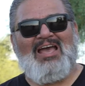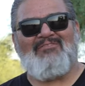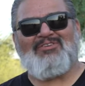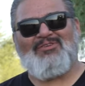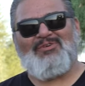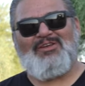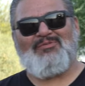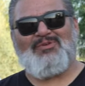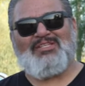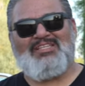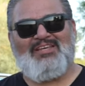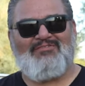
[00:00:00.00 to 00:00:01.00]
after we
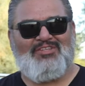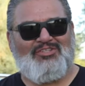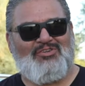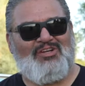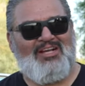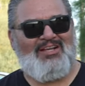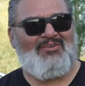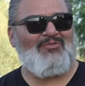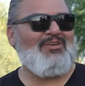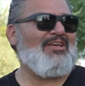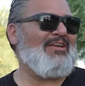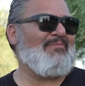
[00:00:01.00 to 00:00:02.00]
received the truck,
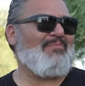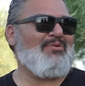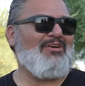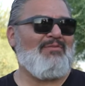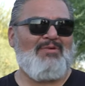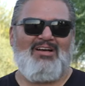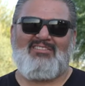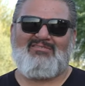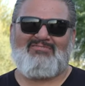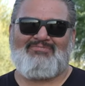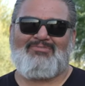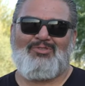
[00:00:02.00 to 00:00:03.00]
we put about
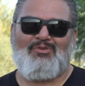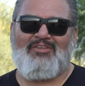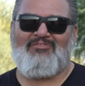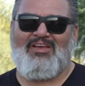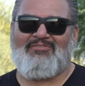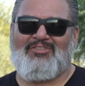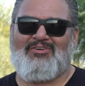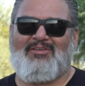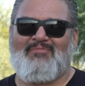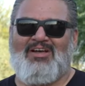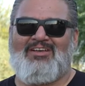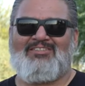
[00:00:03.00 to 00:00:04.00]
25, 30
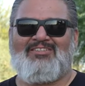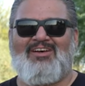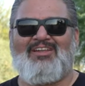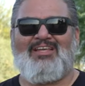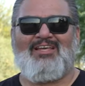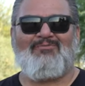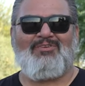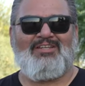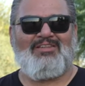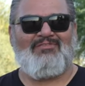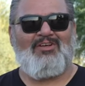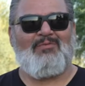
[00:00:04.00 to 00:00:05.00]
miles on it and we
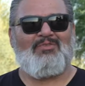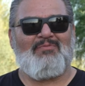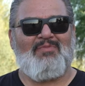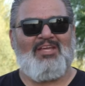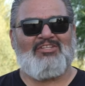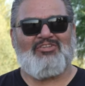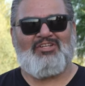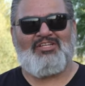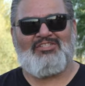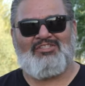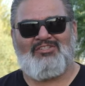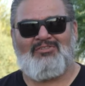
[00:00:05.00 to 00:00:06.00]
developed the major
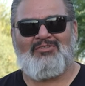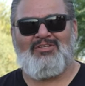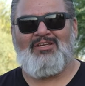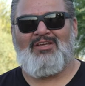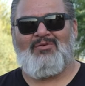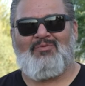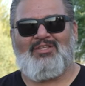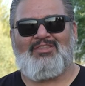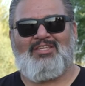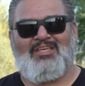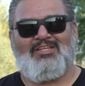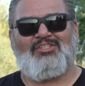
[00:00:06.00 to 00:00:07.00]
issue with
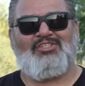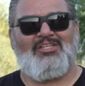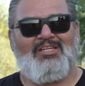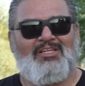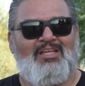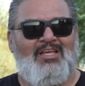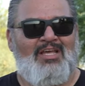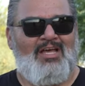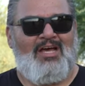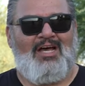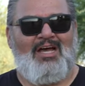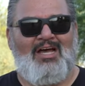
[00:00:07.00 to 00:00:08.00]
the engine.
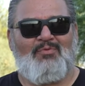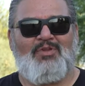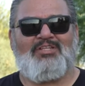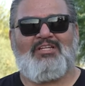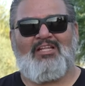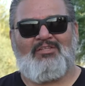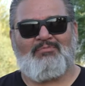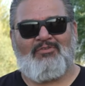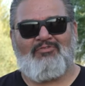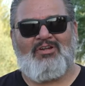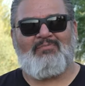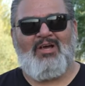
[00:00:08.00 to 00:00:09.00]
Uh, I reached out to my
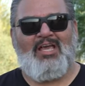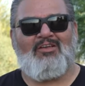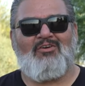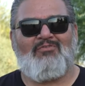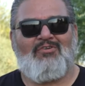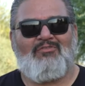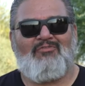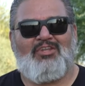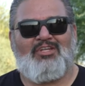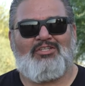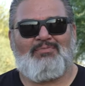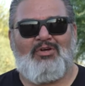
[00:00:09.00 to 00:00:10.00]
friend Mike over at
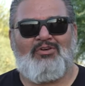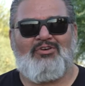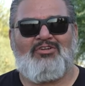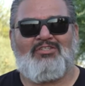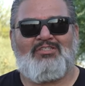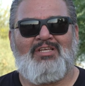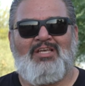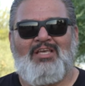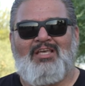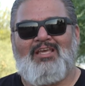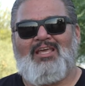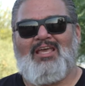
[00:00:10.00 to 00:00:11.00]
Vintage Motors
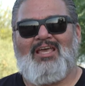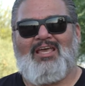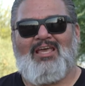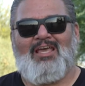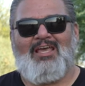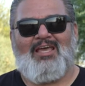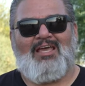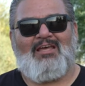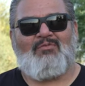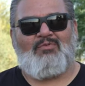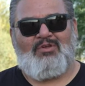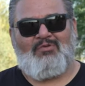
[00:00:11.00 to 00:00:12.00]

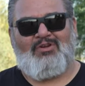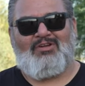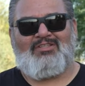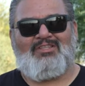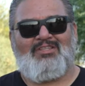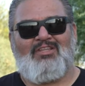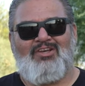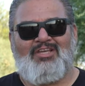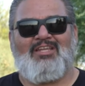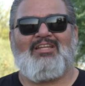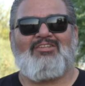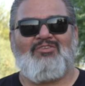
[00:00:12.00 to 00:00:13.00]
and we were
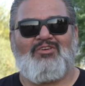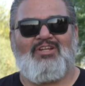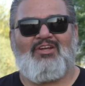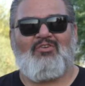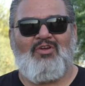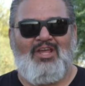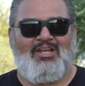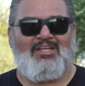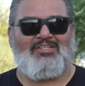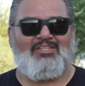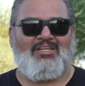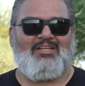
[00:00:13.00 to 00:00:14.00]
looking at doing a crate
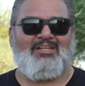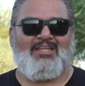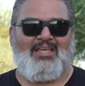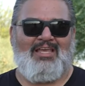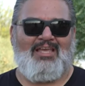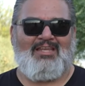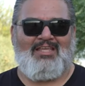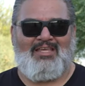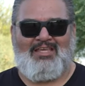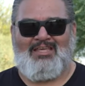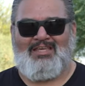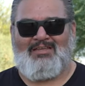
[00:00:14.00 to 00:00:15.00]
engine and
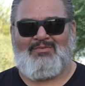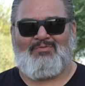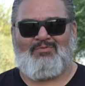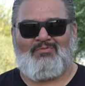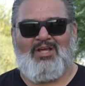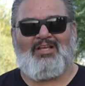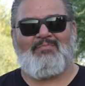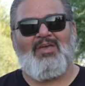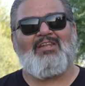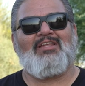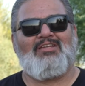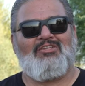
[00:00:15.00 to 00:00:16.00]
he
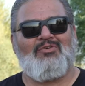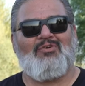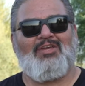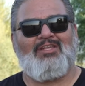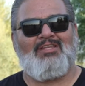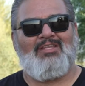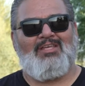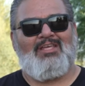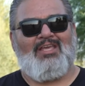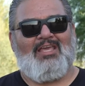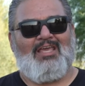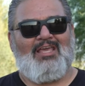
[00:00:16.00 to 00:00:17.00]
recommended doing
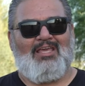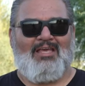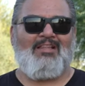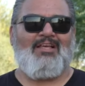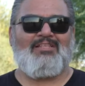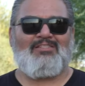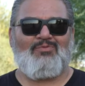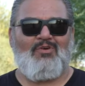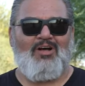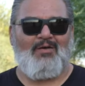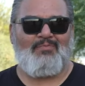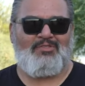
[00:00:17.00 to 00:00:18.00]
a LS
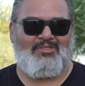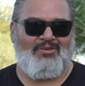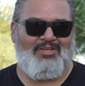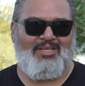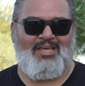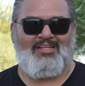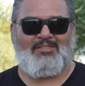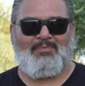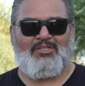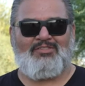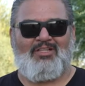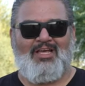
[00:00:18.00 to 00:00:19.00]
swap. So he kind of
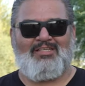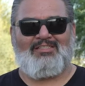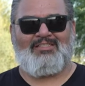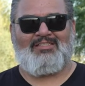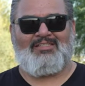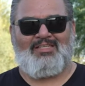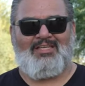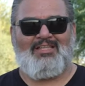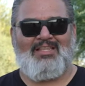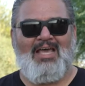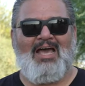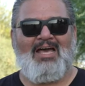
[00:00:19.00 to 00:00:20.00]
specializes
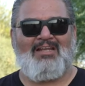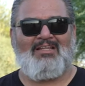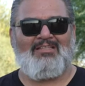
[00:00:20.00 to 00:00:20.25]
in that.